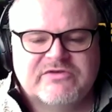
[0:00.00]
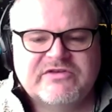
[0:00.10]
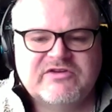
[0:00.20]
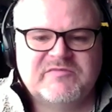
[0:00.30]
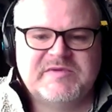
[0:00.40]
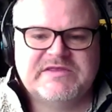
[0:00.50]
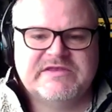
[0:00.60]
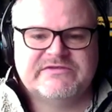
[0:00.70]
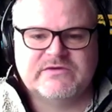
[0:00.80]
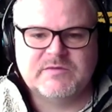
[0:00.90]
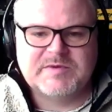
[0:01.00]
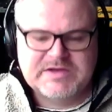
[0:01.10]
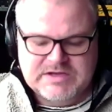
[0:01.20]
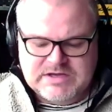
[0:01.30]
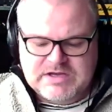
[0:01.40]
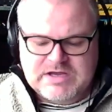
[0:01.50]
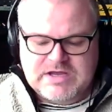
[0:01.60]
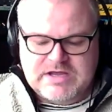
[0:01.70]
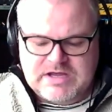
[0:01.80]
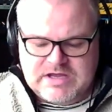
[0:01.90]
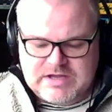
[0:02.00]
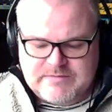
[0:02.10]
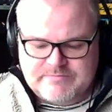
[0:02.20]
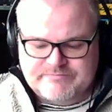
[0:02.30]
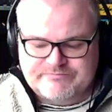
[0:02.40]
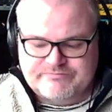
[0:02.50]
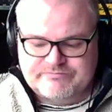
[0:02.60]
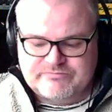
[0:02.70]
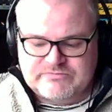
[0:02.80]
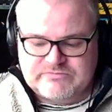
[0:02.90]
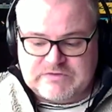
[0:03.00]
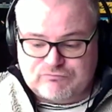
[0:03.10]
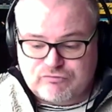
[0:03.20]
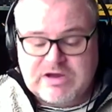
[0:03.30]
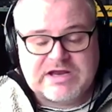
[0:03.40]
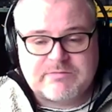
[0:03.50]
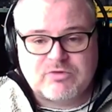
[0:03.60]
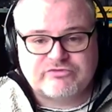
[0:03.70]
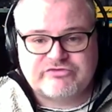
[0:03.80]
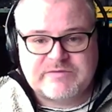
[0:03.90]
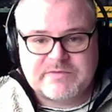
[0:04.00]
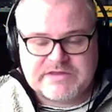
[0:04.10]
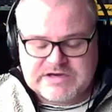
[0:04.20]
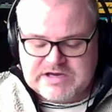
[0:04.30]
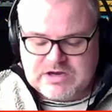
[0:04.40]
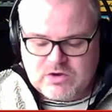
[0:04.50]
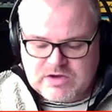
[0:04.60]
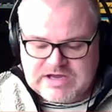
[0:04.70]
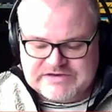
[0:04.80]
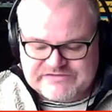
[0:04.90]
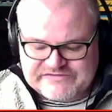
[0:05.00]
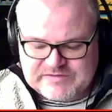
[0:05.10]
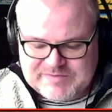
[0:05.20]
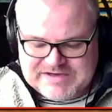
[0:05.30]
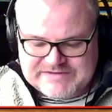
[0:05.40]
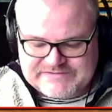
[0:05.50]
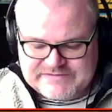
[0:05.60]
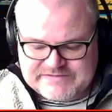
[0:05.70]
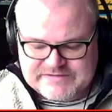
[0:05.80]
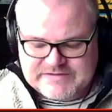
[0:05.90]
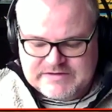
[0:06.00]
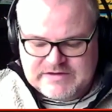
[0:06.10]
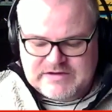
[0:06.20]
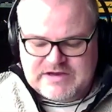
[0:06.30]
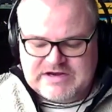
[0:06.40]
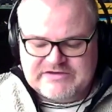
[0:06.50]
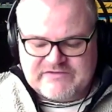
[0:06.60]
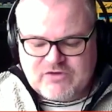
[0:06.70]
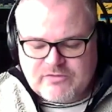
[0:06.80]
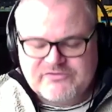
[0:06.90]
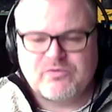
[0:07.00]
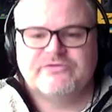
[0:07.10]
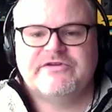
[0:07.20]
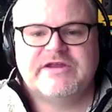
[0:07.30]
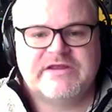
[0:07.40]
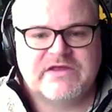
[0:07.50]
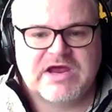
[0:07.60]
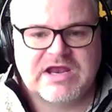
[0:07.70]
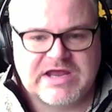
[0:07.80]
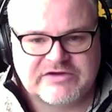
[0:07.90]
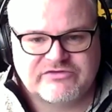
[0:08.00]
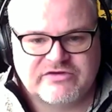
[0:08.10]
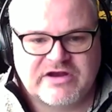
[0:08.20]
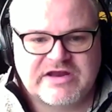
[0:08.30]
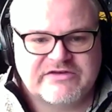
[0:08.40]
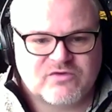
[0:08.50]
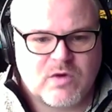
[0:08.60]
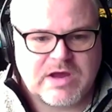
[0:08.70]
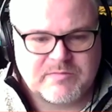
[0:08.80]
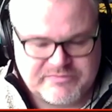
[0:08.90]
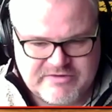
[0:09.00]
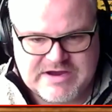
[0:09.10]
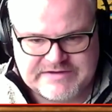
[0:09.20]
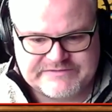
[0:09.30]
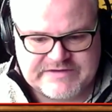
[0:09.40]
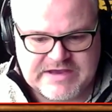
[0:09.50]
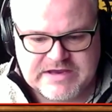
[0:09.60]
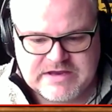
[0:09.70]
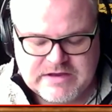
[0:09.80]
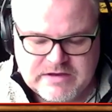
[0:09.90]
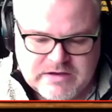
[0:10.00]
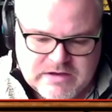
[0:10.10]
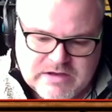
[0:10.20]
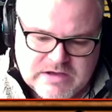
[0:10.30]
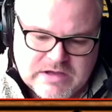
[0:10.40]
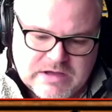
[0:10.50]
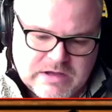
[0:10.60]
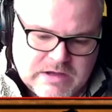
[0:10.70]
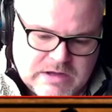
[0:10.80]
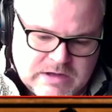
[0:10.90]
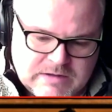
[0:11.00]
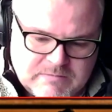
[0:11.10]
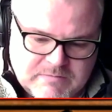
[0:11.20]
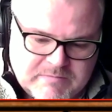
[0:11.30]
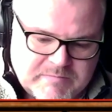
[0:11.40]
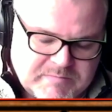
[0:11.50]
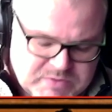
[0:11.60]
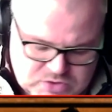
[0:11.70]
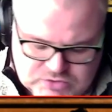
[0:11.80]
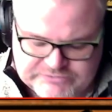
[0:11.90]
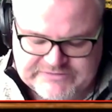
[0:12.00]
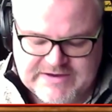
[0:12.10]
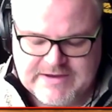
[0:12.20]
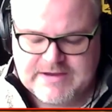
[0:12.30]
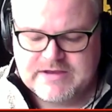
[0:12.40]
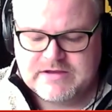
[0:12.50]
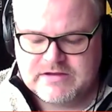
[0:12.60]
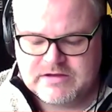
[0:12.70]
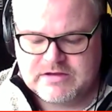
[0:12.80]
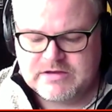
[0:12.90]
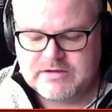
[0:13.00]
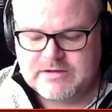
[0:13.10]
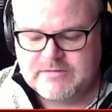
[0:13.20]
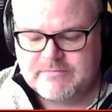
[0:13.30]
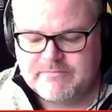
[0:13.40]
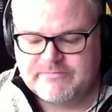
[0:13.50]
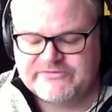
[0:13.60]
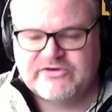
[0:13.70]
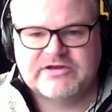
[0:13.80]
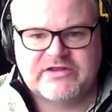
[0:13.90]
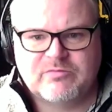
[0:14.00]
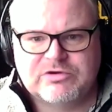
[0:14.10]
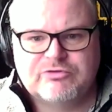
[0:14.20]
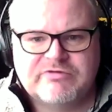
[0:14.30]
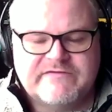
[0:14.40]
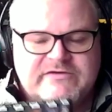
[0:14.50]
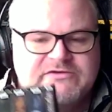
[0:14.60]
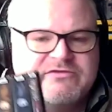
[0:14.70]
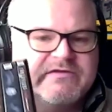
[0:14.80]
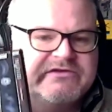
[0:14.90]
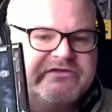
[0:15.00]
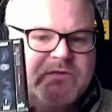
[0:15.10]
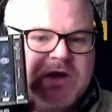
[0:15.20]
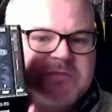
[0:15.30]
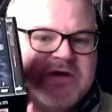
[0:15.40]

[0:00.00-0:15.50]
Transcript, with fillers: because I just picked this up um, really much cheaper than I anticipated and I've always wanted it in the collection and it is quite pricey um, but um, certainly the Blu-ray version of this is quite